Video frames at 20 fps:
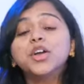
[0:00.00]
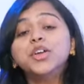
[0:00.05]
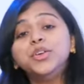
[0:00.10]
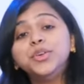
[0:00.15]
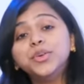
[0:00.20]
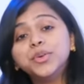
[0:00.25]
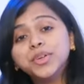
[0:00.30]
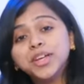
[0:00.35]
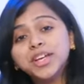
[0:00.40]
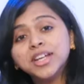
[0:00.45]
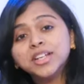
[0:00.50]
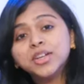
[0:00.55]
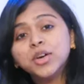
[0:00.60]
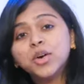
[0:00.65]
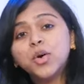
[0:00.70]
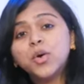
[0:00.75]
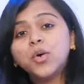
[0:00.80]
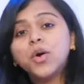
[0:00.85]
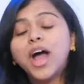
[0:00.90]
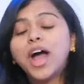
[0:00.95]
you can
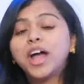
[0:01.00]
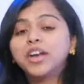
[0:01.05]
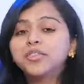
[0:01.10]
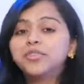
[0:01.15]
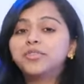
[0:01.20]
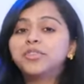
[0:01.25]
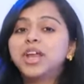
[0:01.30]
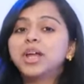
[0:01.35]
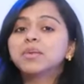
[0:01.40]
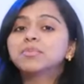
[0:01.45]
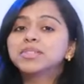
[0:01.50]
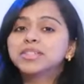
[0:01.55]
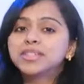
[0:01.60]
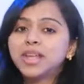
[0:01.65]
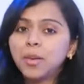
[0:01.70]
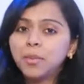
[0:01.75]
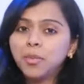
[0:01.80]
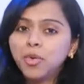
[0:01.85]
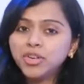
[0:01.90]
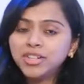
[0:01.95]
go and frame
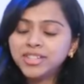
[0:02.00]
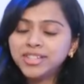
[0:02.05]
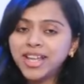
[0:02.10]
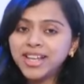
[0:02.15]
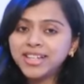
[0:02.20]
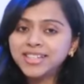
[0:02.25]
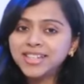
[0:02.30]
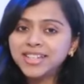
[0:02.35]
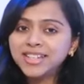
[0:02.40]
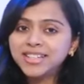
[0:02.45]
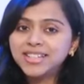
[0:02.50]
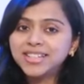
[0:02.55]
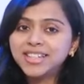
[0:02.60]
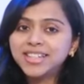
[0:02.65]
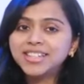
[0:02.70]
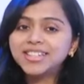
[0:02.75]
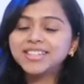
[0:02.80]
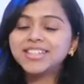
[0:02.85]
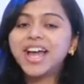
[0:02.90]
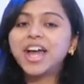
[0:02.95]
some more
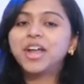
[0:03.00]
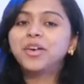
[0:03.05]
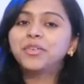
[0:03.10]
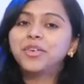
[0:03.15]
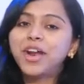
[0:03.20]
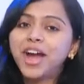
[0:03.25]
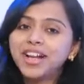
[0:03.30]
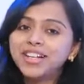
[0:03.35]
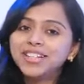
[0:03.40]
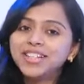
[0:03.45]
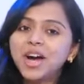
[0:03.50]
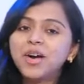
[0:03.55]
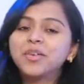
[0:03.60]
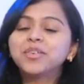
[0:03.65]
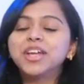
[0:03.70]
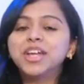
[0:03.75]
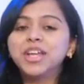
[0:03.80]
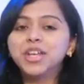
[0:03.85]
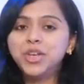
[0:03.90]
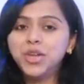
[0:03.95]
sentences and write
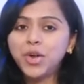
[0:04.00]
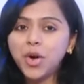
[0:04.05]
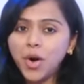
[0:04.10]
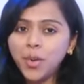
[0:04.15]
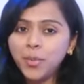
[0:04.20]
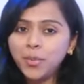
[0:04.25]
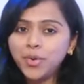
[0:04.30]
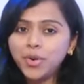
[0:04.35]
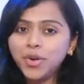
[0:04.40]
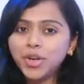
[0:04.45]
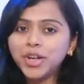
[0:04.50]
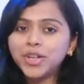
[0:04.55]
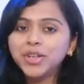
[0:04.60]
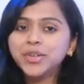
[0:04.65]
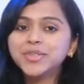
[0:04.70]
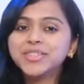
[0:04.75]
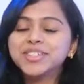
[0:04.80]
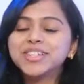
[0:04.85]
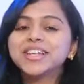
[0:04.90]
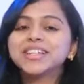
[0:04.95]
down in your book
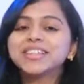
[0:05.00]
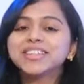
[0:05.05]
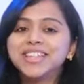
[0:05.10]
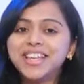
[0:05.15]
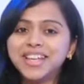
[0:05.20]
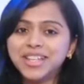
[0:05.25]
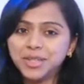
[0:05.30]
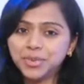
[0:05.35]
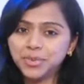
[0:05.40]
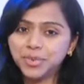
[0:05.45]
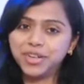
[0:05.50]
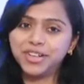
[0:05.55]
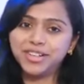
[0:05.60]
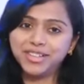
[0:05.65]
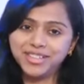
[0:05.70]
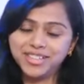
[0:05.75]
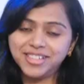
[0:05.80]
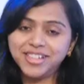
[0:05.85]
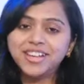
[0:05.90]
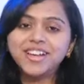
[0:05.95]
using these
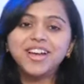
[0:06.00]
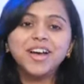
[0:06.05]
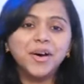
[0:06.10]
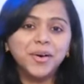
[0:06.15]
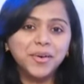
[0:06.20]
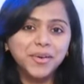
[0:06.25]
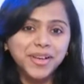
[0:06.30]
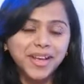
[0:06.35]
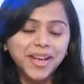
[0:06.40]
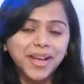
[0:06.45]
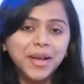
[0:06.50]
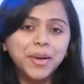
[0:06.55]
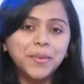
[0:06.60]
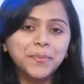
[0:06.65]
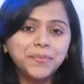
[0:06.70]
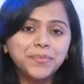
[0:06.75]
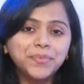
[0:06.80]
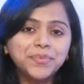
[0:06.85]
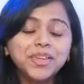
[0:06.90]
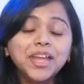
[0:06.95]
words. Okay?
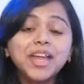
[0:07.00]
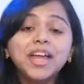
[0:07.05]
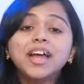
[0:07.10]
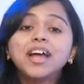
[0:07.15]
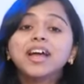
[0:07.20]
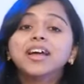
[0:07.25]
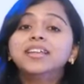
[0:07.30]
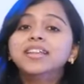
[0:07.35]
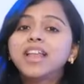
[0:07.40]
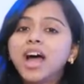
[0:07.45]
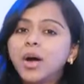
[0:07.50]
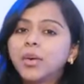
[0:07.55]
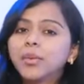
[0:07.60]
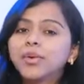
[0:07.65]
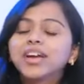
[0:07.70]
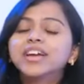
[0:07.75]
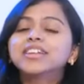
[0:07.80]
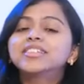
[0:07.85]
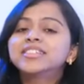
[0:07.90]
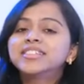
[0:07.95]
Now,
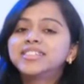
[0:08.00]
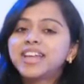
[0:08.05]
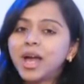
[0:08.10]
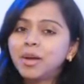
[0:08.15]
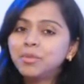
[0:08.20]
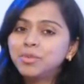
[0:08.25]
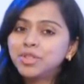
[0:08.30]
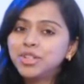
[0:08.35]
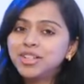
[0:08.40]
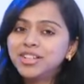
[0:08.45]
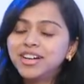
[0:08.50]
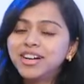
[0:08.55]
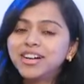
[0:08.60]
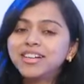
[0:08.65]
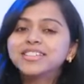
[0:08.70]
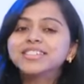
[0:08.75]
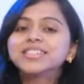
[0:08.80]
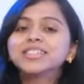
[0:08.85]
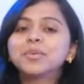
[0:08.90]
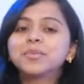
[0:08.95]
it's time to
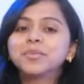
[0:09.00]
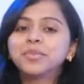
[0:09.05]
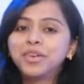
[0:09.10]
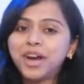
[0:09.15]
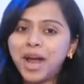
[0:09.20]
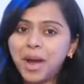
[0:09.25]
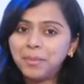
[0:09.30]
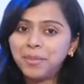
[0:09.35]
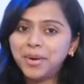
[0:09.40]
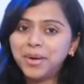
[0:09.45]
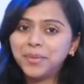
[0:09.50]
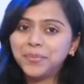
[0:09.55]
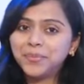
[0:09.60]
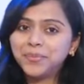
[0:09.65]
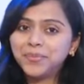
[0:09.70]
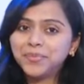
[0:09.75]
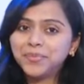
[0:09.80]
learn some grammar.